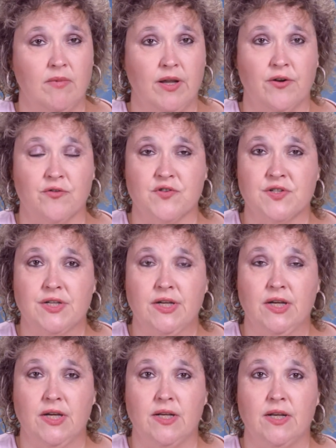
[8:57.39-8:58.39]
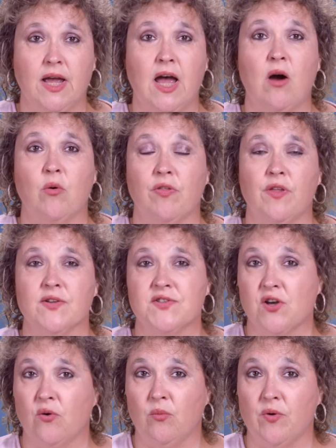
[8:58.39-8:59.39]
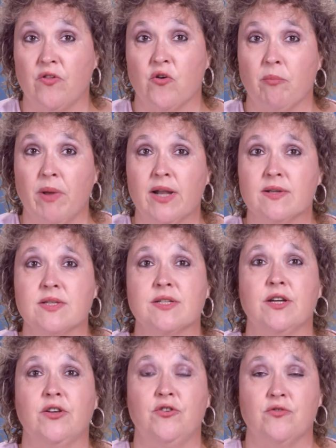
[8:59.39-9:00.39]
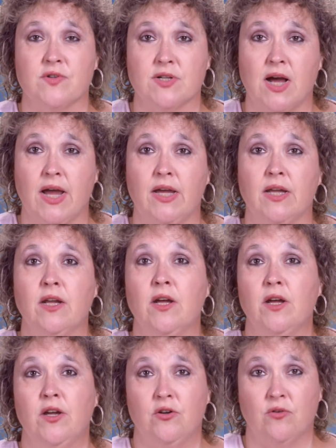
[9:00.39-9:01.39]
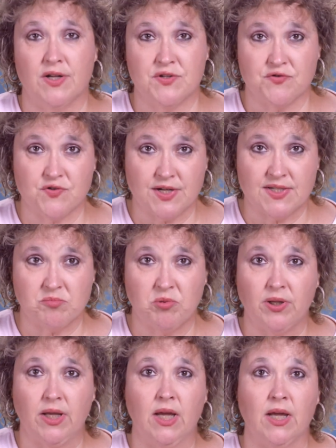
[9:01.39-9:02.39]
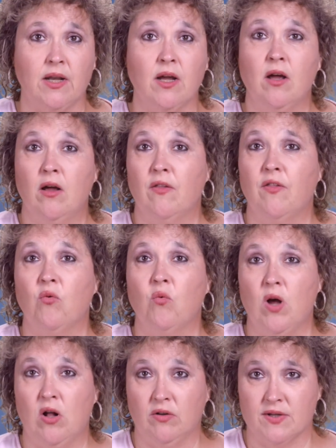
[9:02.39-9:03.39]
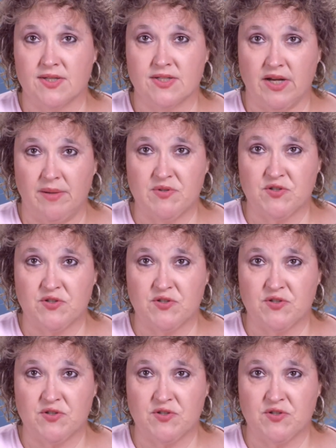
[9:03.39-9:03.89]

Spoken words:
intercede, how are things going with your medicine, your diet, your exercise plan, the wellness type